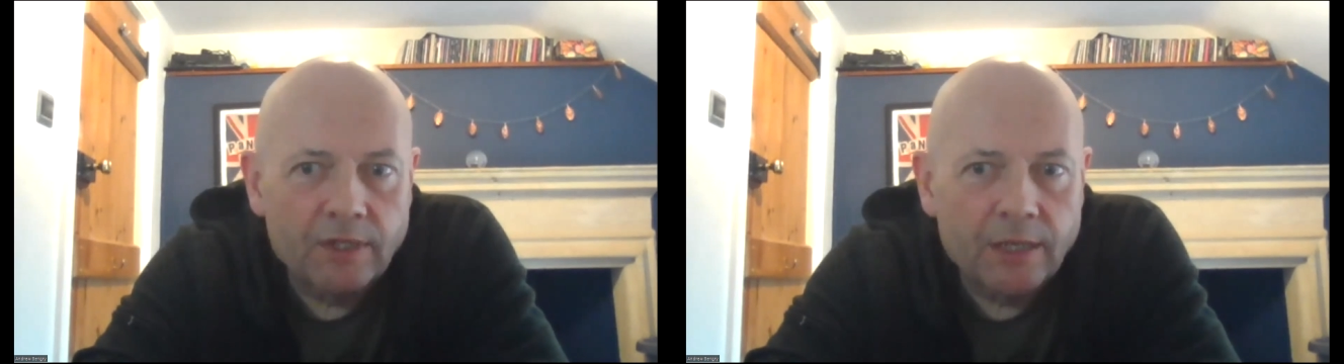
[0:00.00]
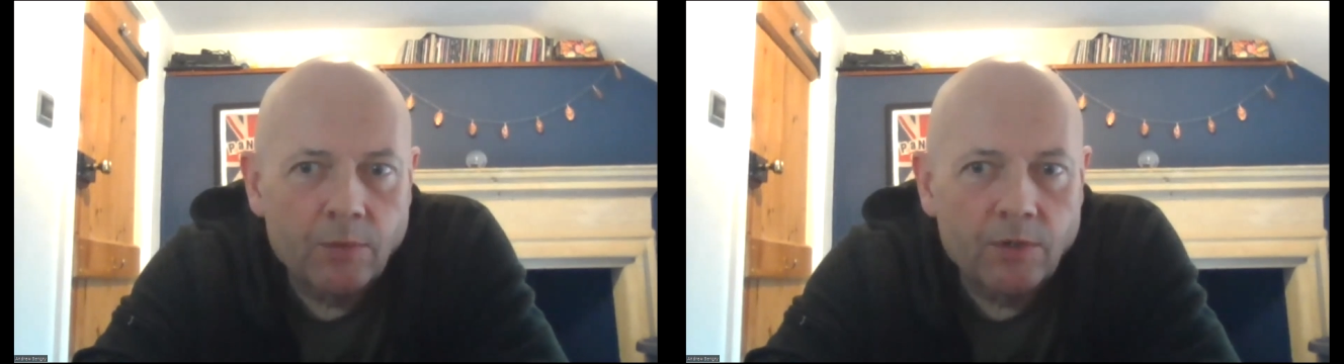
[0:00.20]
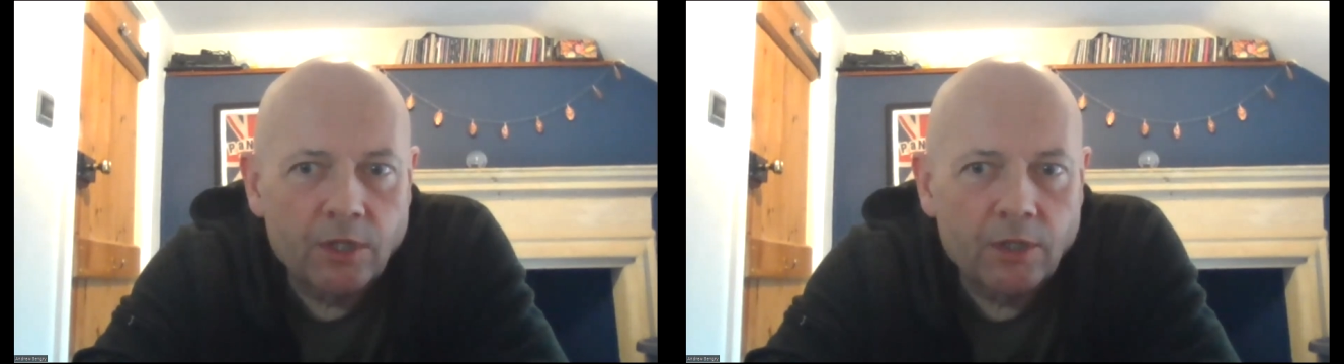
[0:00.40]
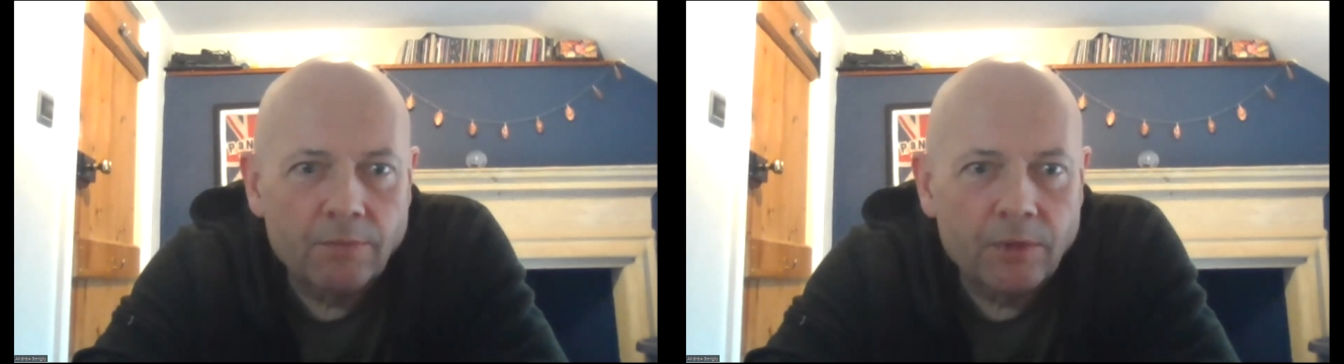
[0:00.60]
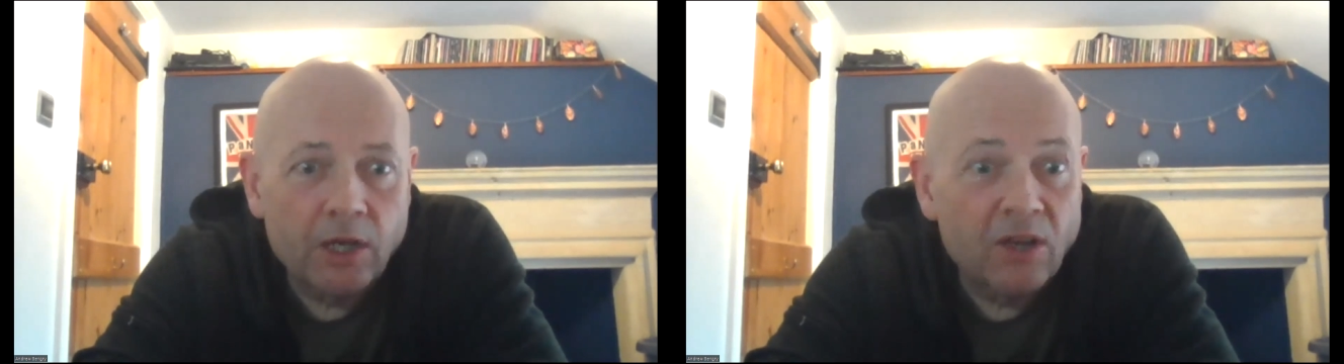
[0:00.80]
there was a
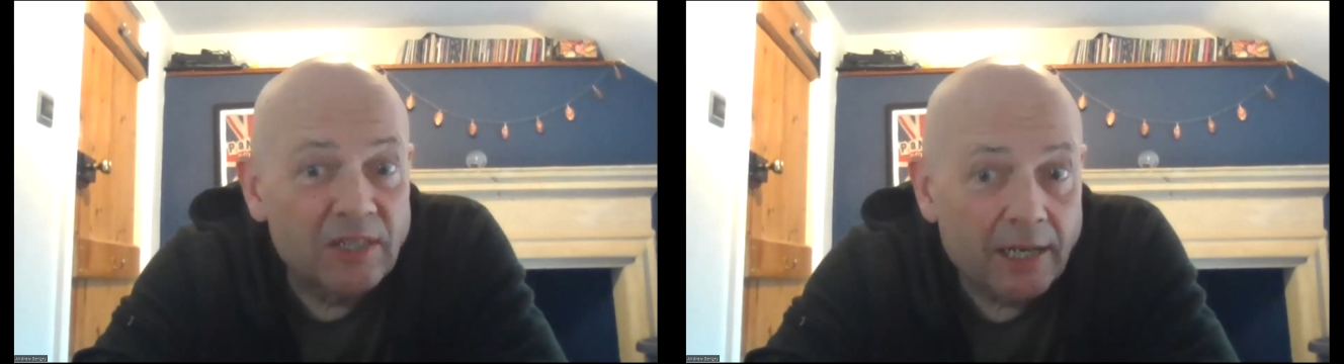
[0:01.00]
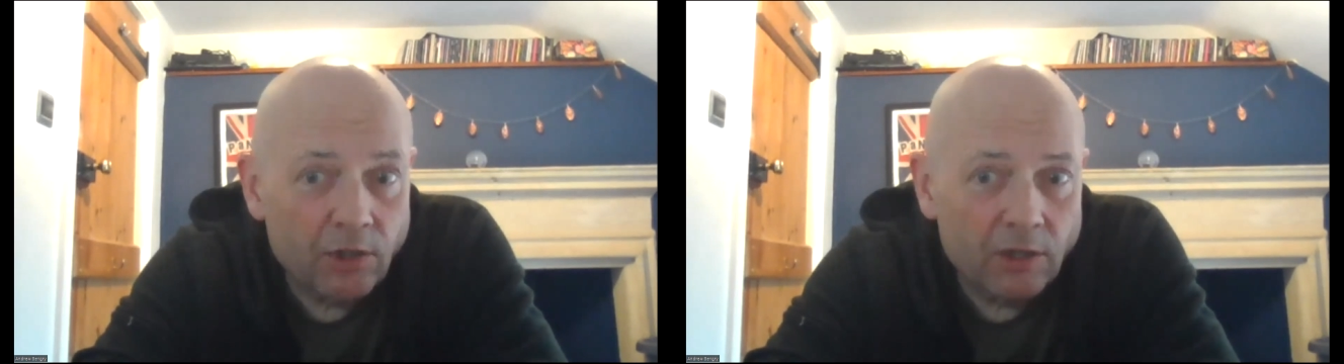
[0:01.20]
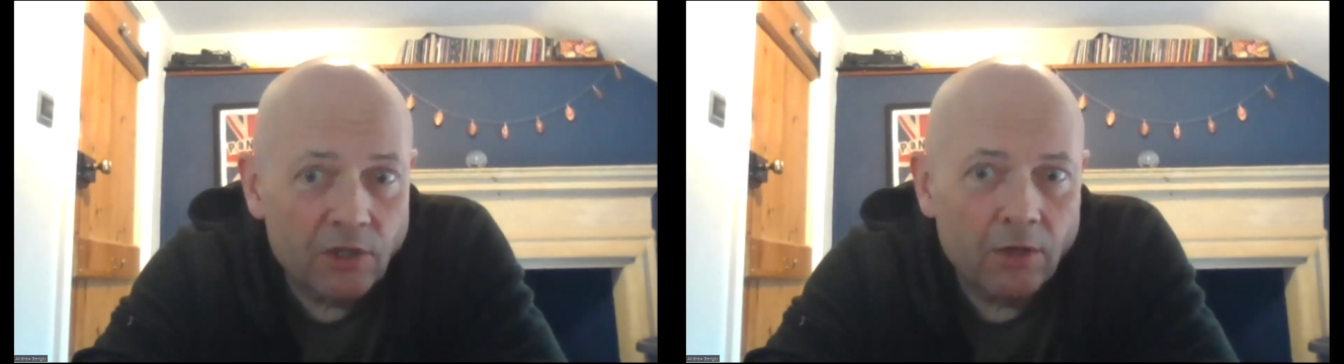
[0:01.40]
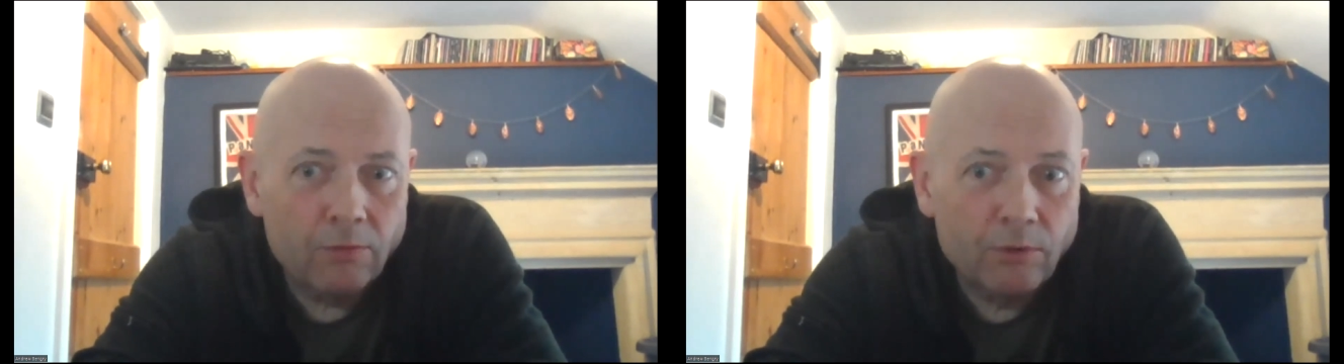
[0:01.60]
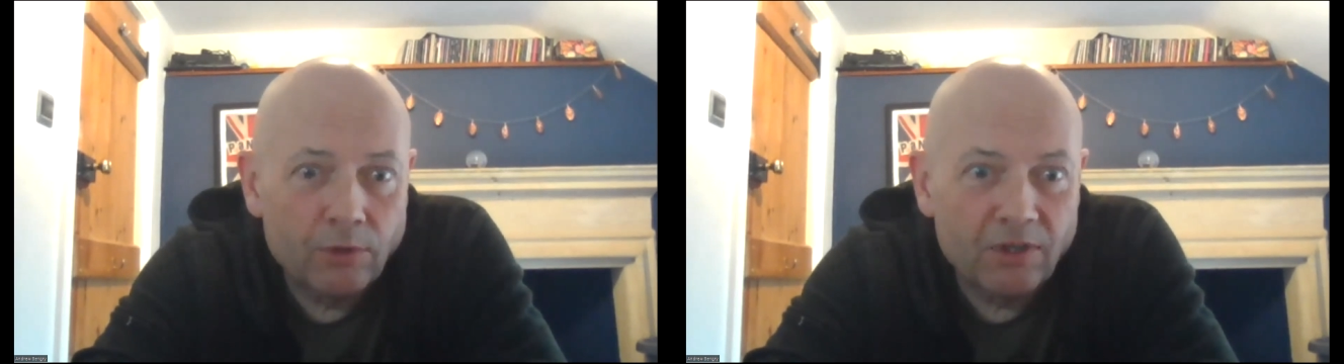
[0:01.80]
lot of sexual
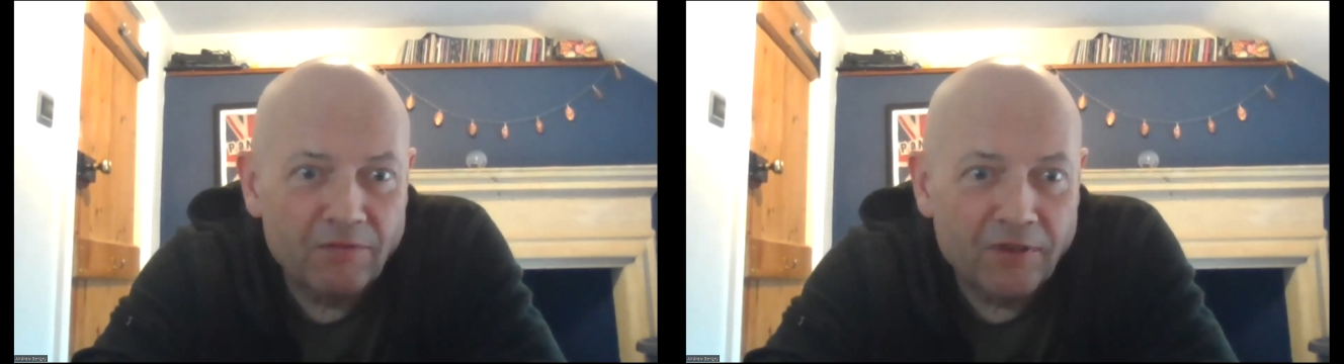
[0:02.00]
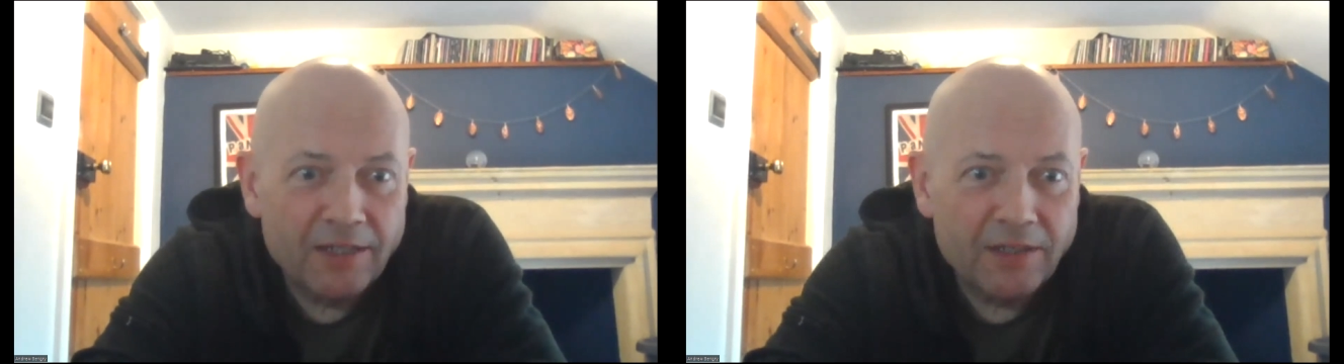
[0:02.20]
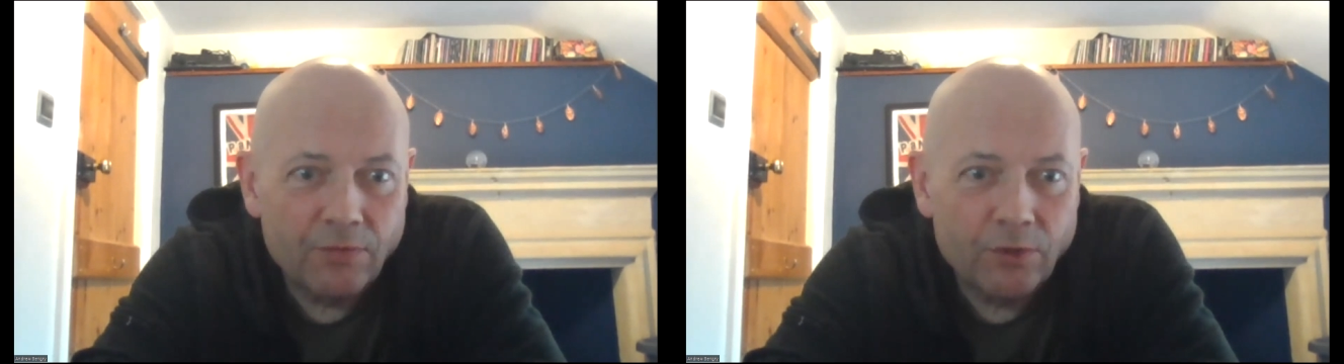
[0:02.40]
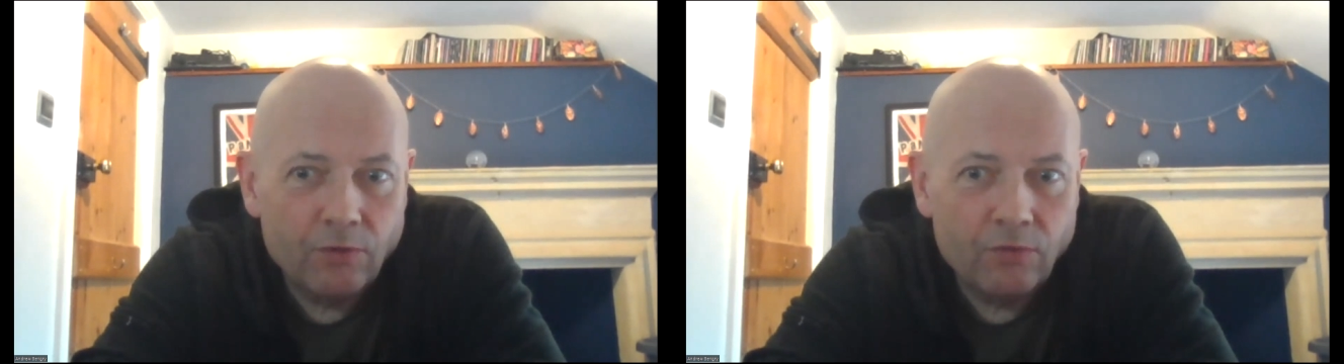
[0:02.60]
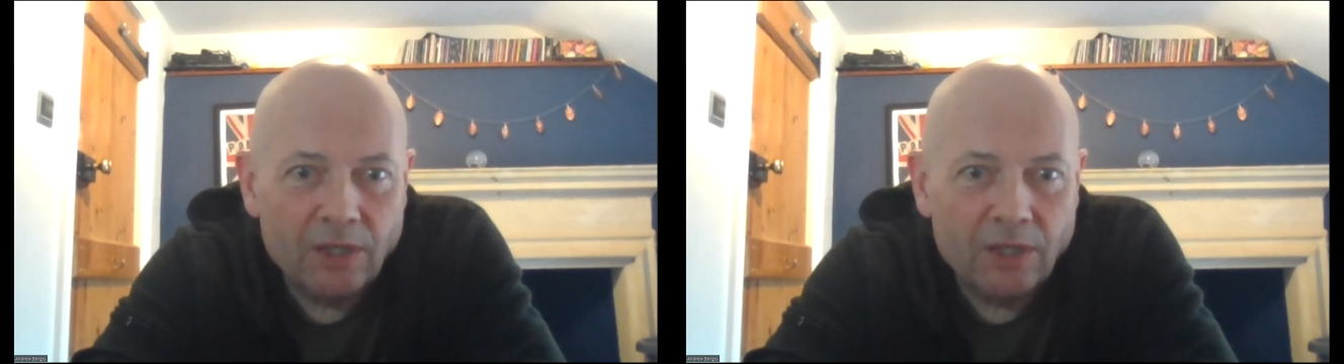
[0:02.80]
assaults at festivals,